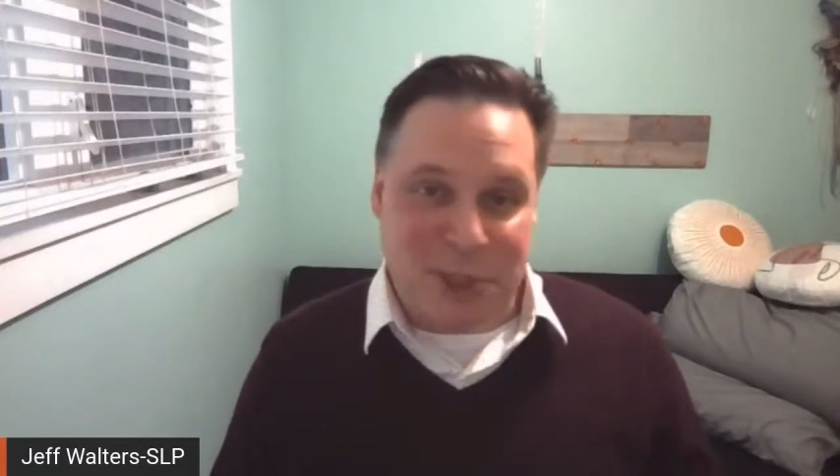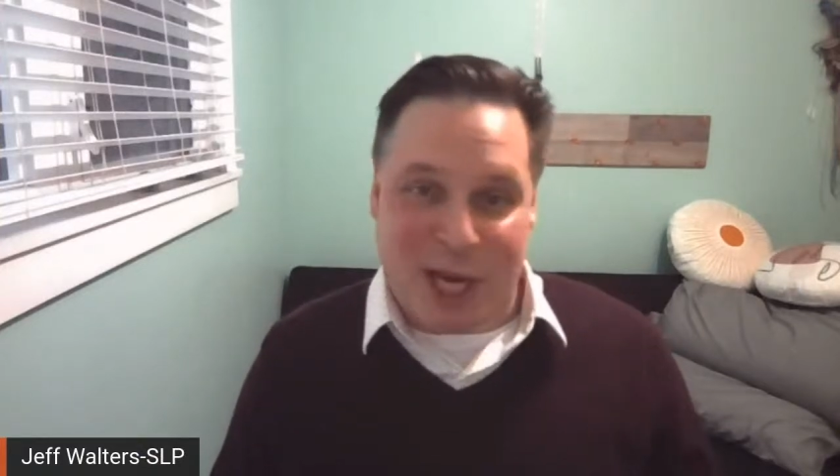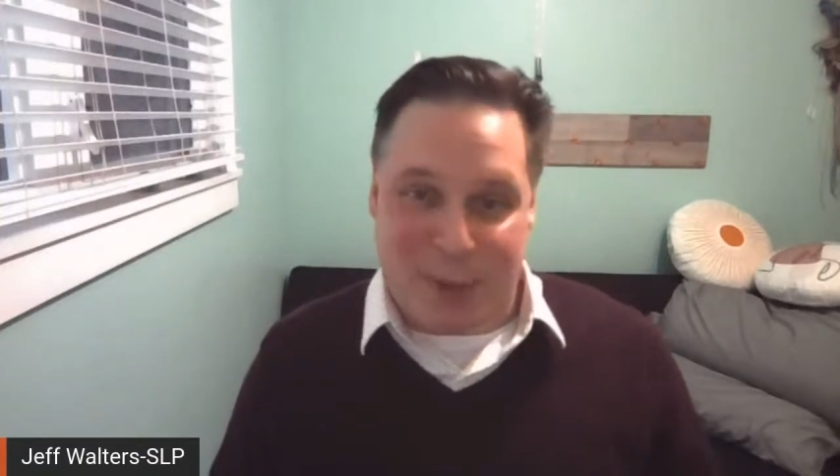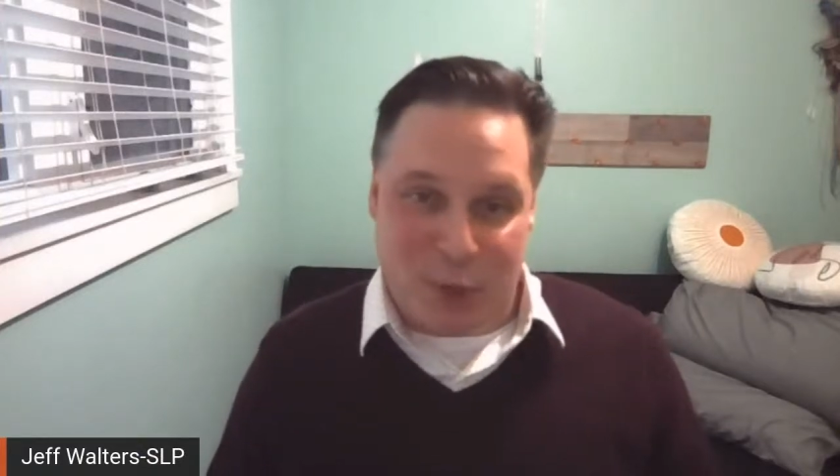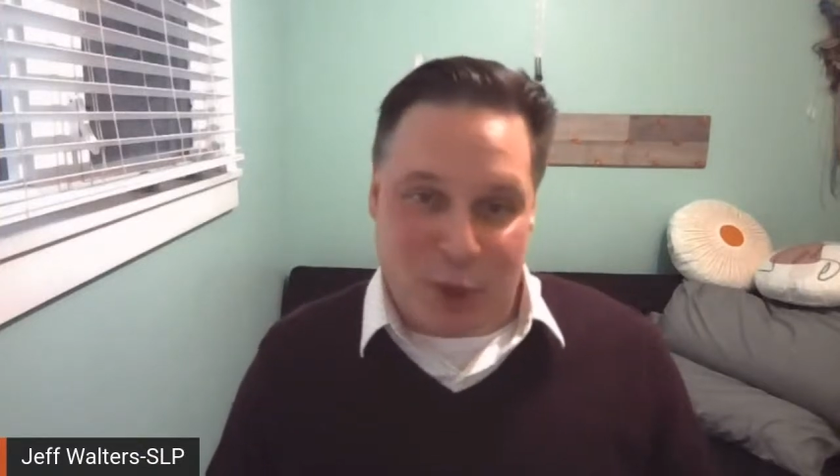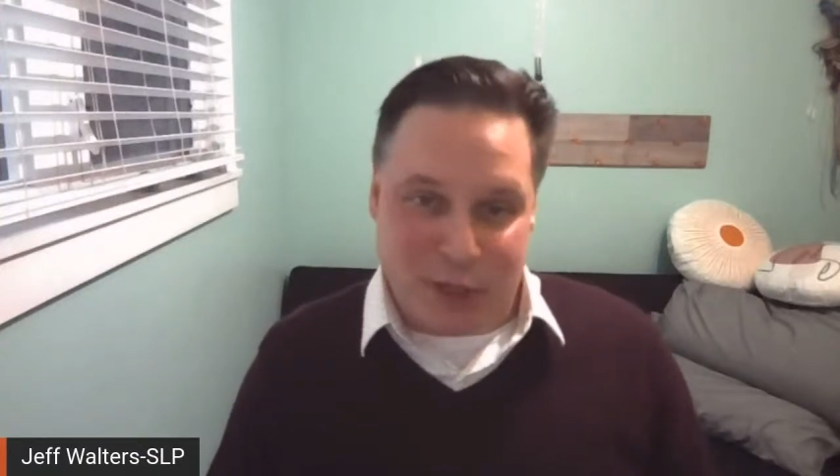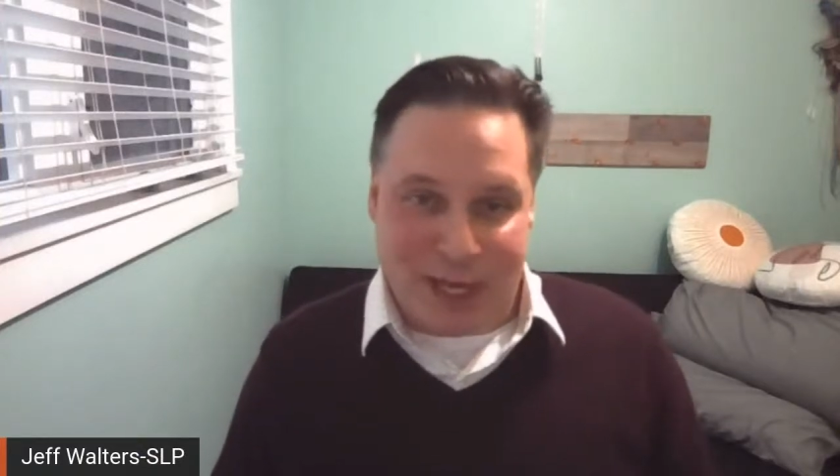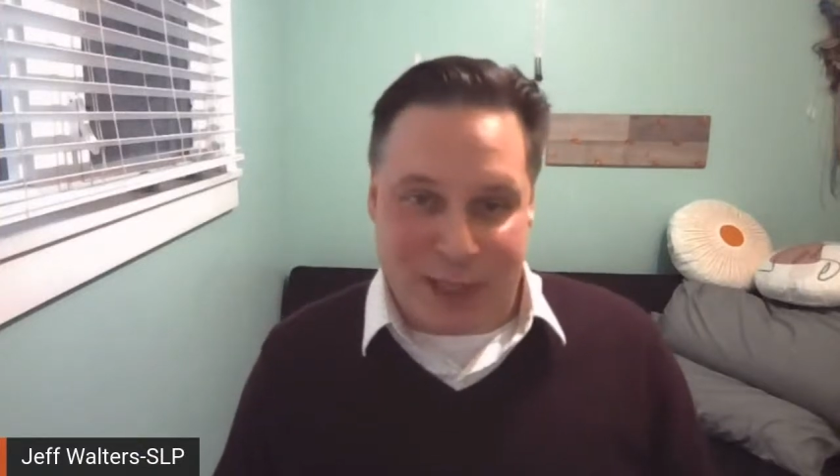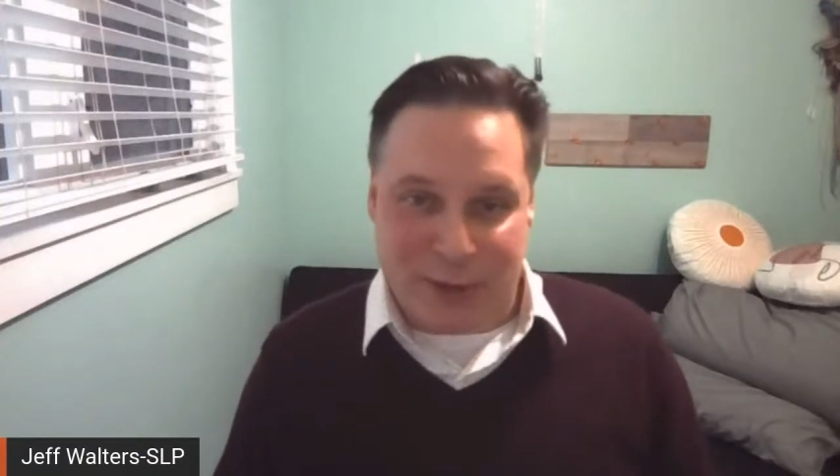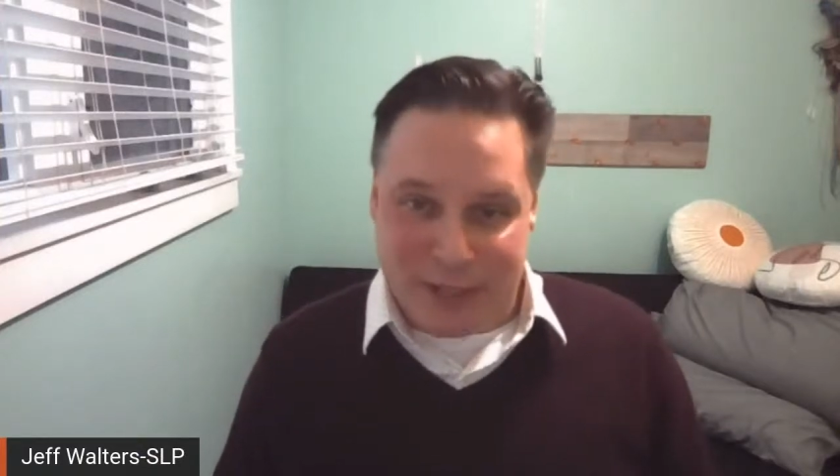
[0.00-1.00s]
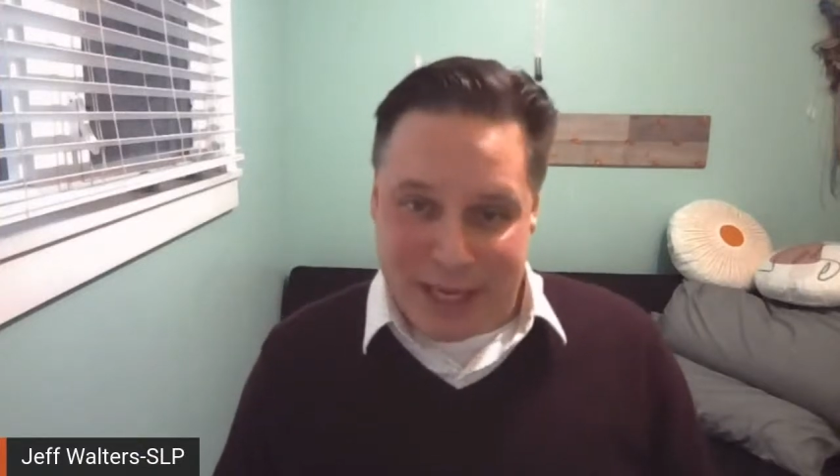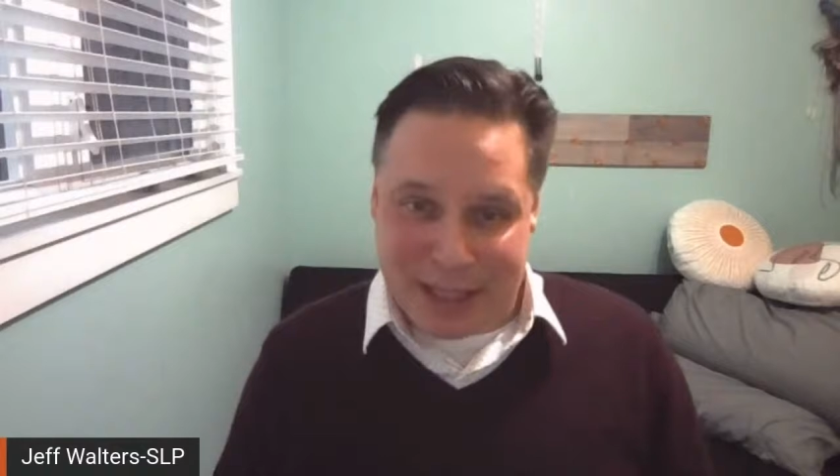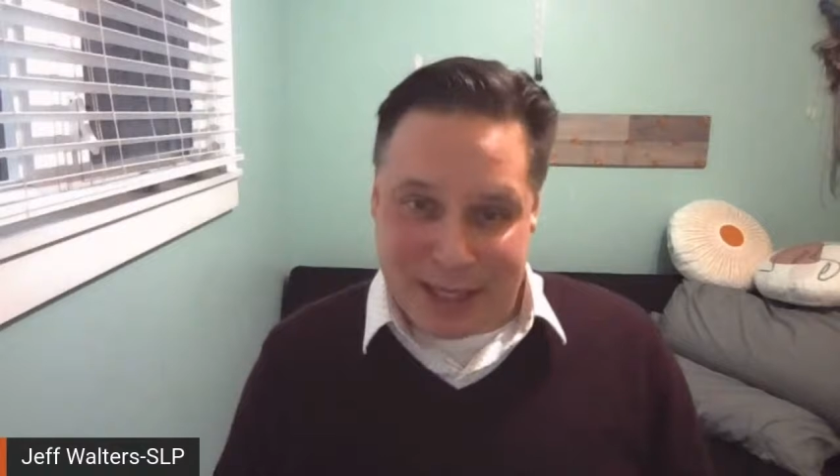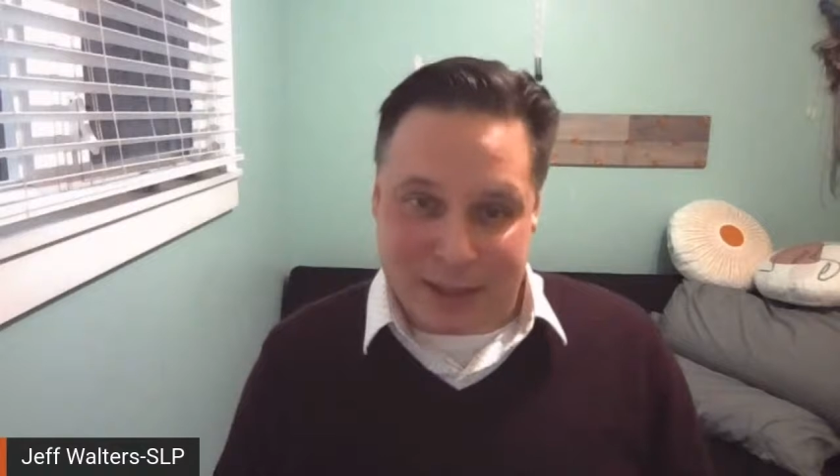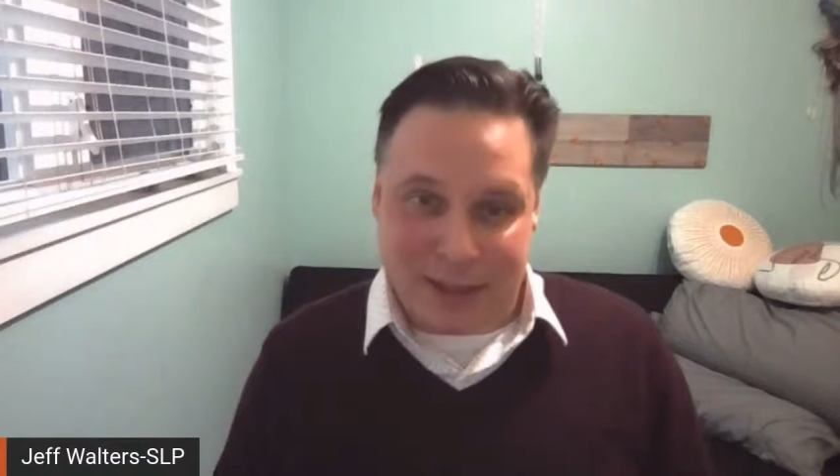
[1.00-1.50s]
side project or anything
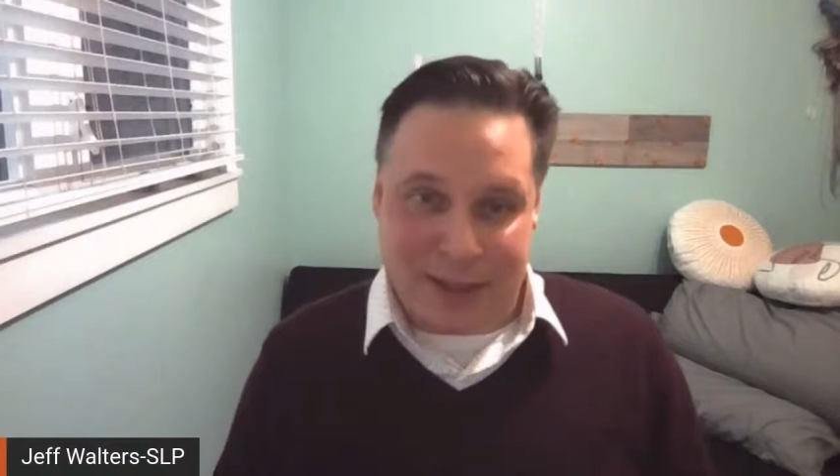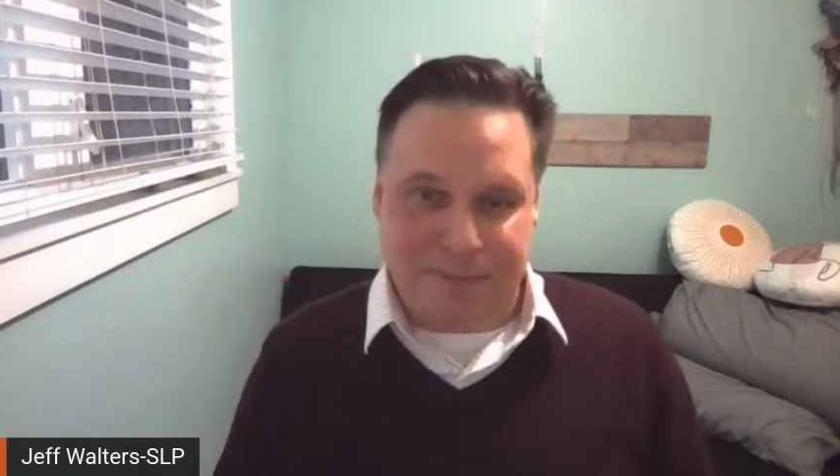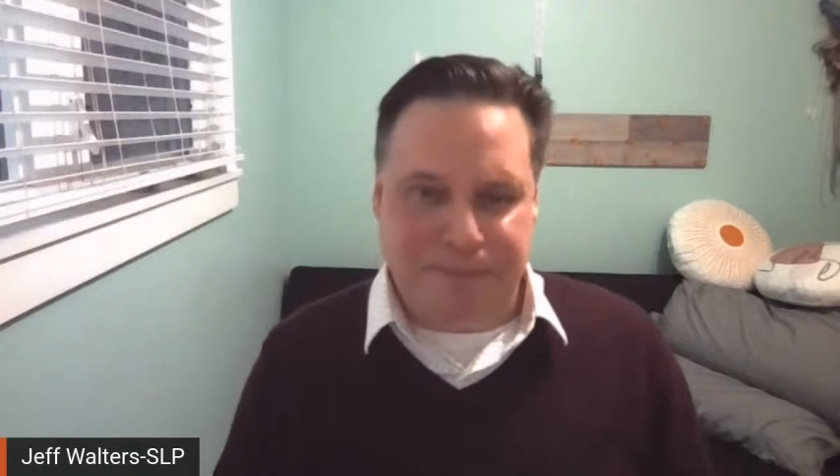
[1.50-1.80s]
like that.